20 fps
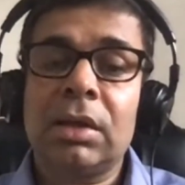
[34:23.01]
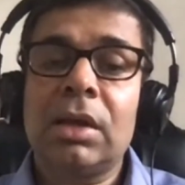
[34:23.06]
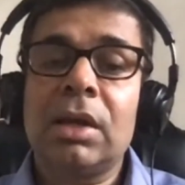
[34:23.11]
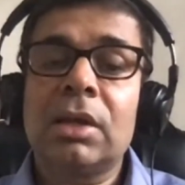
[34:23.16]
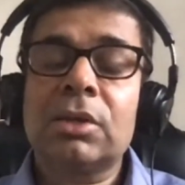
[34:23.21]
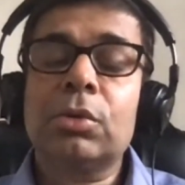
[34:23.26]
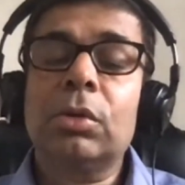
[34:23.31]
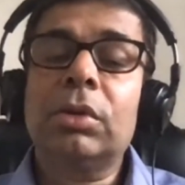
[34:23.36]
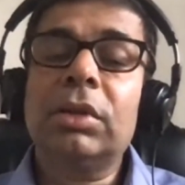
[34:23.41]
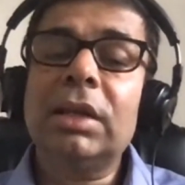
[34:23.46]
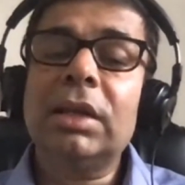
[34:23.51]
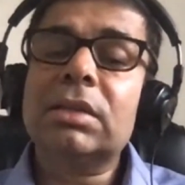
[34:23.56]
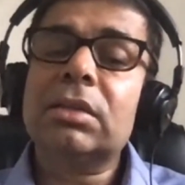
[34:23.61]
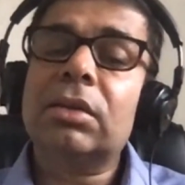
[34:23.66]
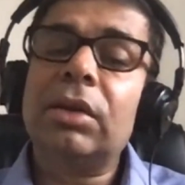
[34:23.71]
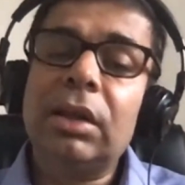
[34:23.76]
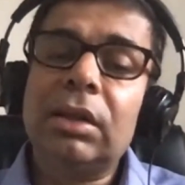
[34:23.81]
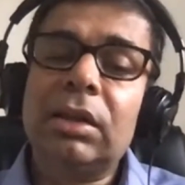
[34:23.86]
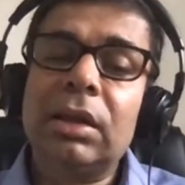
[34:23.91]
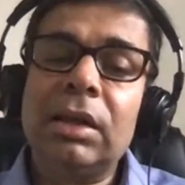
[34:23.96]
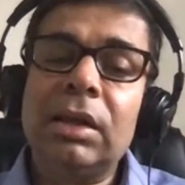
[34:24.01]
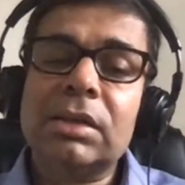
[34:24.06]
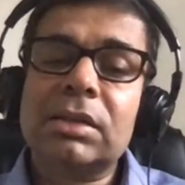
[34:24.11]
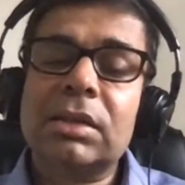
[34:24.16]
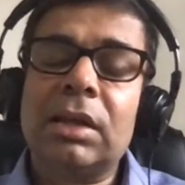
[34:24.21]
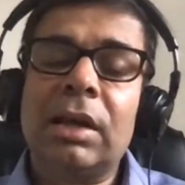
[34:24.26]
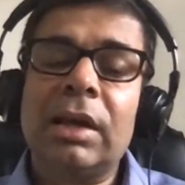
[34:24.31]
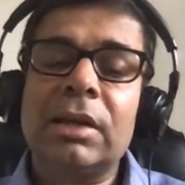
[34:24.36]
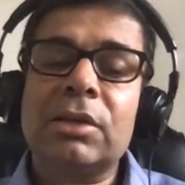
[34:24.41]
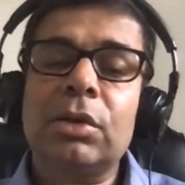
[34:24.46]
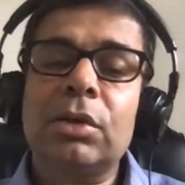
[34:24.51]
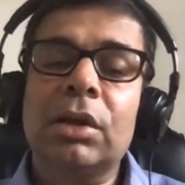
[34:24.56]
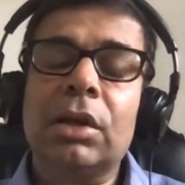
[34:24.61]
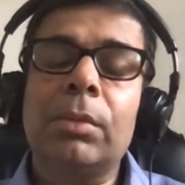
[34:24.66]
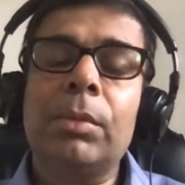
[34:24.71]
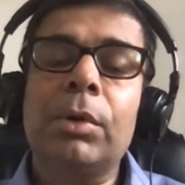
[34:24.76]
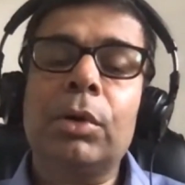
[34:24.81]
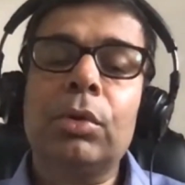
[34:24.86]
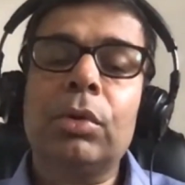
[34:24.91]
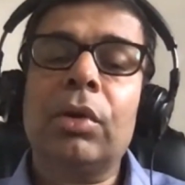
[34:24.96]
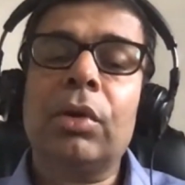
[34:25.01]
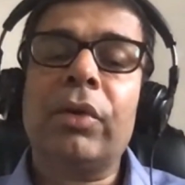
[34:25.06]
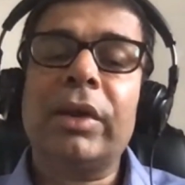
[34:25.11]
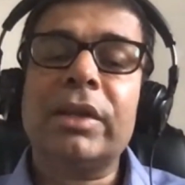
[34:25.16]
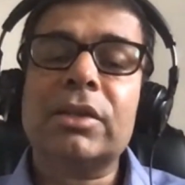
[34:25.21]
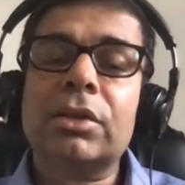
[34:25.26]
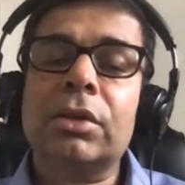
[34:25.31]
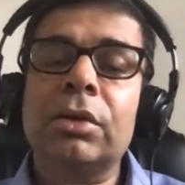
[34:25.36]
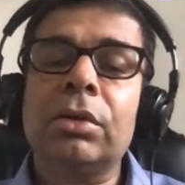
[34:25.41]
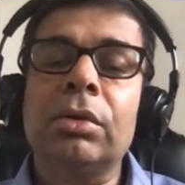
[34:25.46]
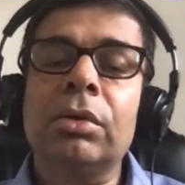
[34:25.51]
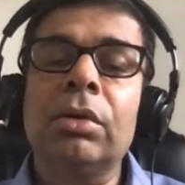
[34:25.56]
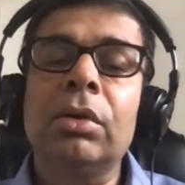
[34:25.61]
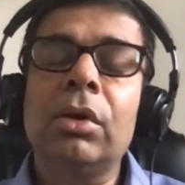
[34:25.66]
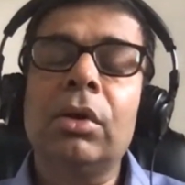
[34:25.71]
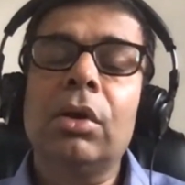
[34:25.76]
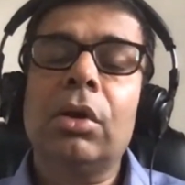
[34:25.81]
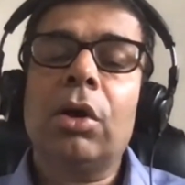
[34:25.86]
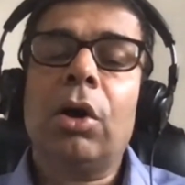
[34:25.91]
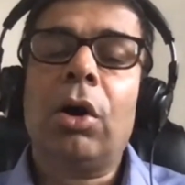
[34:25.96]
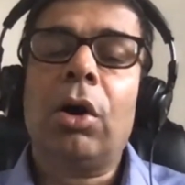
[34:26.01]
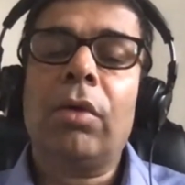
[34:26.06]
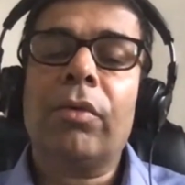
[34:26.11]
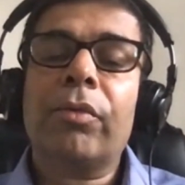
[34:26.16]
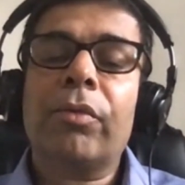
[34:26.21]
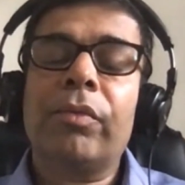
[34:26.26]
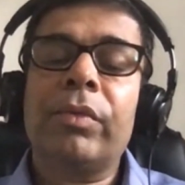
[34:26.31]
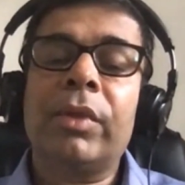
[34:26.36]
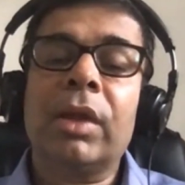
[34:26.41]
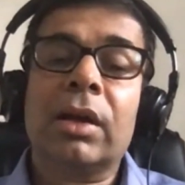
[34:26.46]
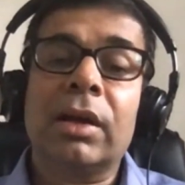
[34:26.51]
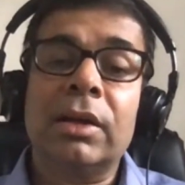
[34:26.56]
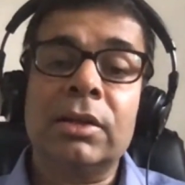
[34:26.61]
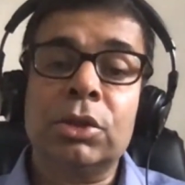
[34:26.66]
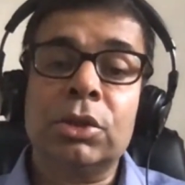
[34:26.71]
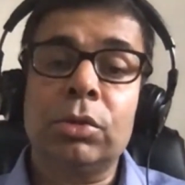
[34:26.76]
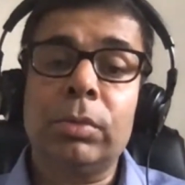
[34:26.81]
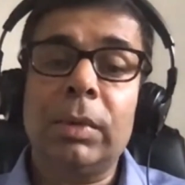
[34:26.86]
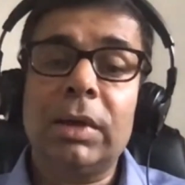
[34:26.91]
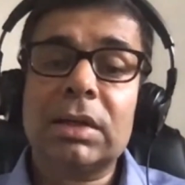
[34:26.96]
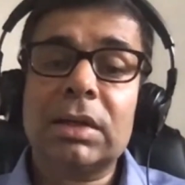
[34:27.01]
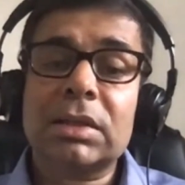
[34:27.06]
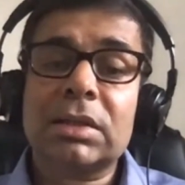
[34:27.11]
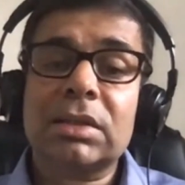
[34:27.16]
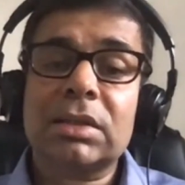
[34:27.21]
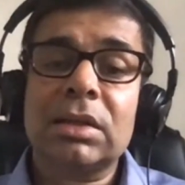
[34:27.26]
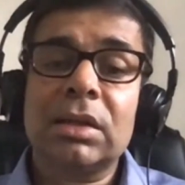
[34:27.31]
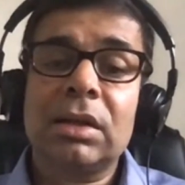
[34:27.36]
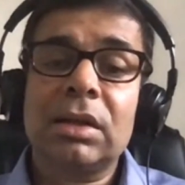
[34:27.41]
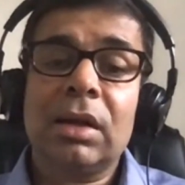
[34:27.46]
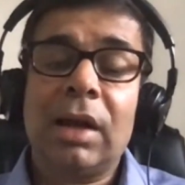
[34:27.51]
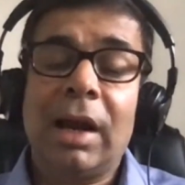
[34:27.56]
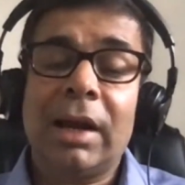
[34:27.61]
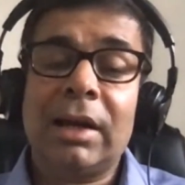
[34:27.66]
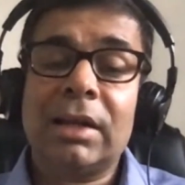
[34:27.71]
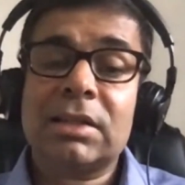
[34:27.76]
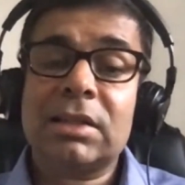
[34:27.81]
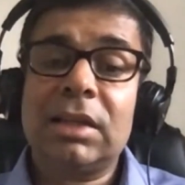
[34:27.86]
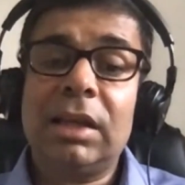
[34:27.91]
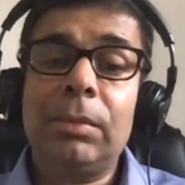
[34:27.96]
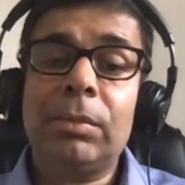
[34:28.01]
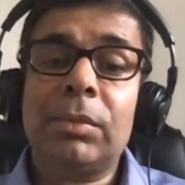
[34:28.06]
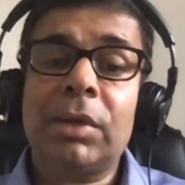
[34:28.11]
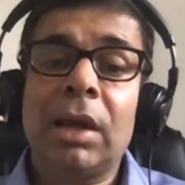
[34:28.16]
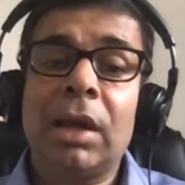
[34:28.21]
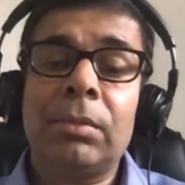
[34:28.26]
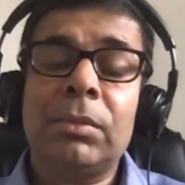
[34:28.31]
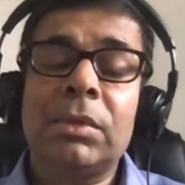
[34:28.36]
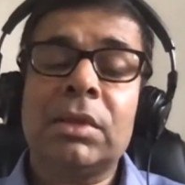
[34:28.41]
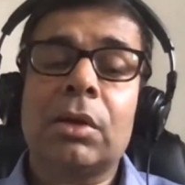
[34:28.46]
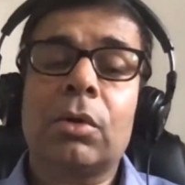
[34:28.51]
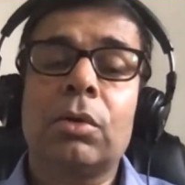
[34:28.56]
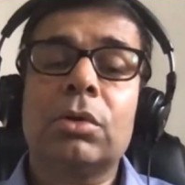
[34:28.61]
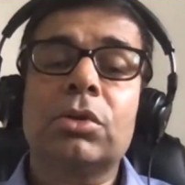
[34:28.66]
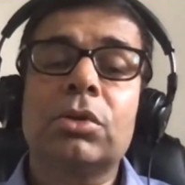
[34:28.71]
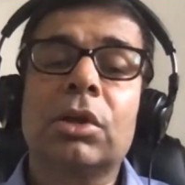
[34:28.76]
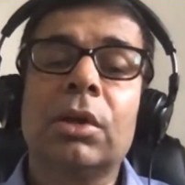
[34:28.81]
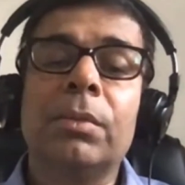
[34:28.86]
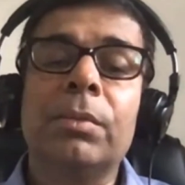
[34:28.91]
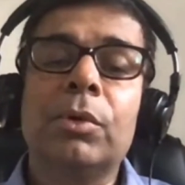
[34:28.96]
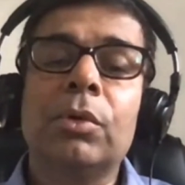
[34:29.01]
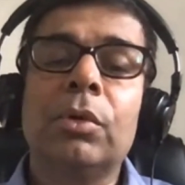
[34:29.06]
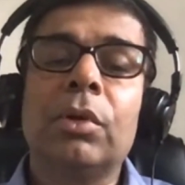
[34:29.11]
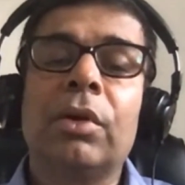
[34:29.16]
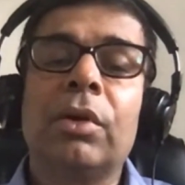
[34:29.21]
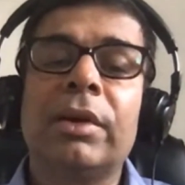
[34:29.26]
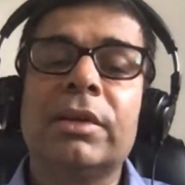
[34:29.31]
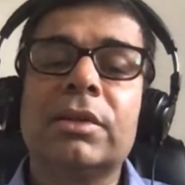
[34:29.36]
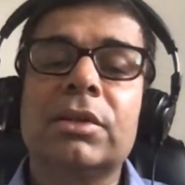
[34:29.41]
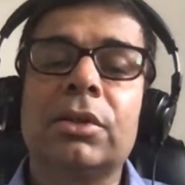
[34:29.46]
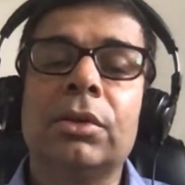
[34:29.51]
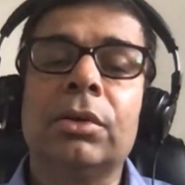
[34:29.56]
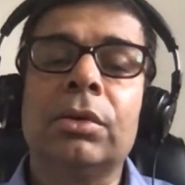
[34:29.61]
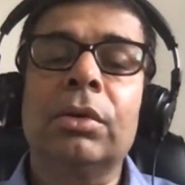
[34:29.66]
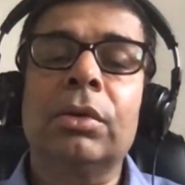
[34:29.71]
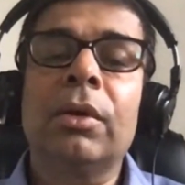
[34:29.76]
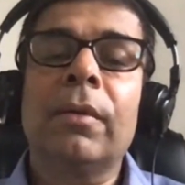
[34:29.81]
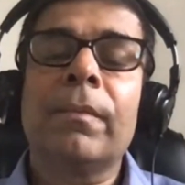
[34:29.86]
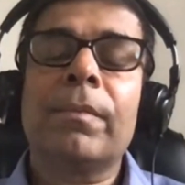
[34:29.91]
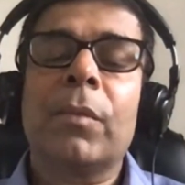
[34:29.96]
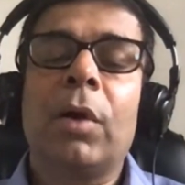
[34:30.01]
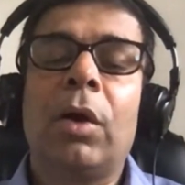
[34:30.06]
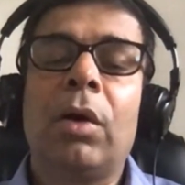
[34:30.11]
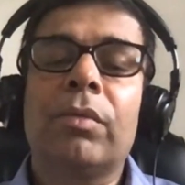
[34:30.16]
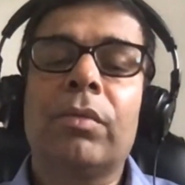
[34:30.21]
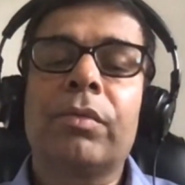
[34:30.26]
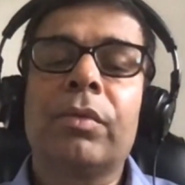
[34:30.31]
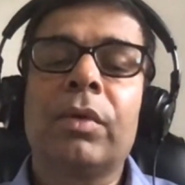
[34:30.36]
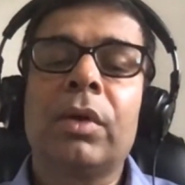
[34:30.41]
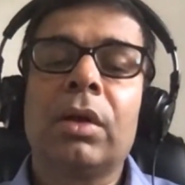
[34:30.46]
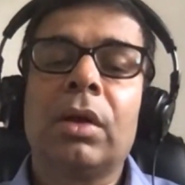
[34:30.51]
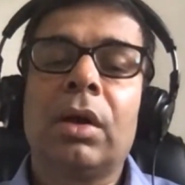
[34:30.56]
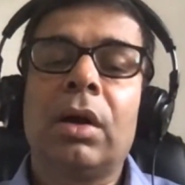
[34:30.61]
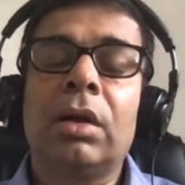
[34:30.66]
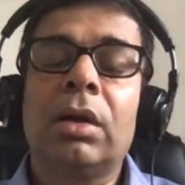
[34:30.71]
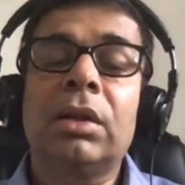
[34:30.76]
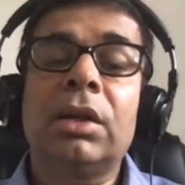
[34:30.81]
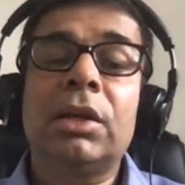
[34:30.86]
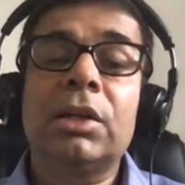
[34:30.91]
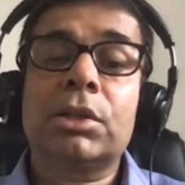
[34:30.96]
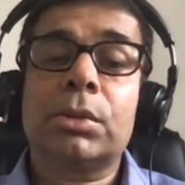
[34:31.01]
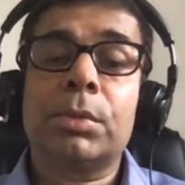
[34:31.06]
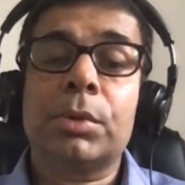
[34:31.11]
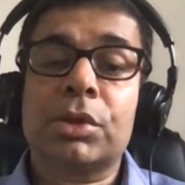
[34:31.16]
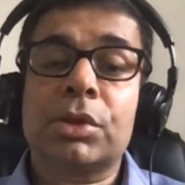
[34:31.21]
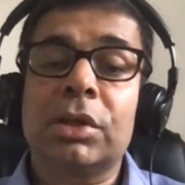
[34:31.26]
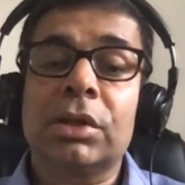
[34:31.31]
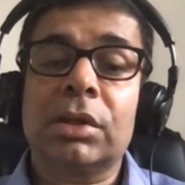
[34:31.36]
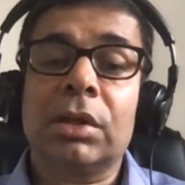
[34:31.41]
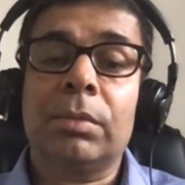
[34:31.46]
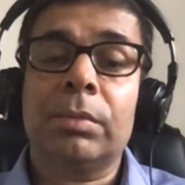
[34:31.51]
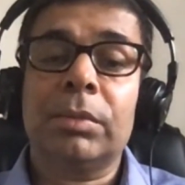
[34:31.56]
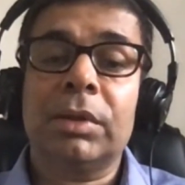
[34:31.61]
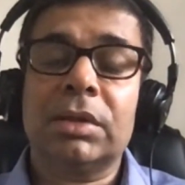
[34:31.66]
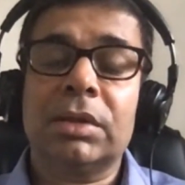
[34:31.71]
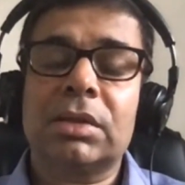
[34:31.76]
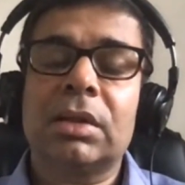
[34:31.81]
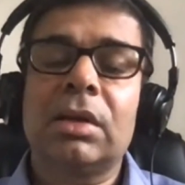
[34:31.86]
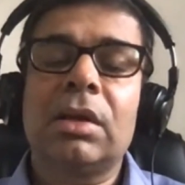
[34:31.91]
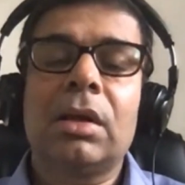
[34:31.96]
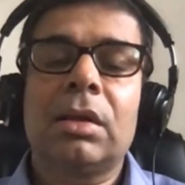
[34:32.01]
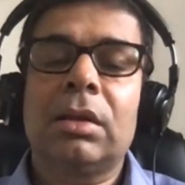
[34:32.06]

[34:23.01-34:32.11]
So these three things are actually coming to the rescue of the consumers. At the same time, these are also coming to the rescue of the distribution companies.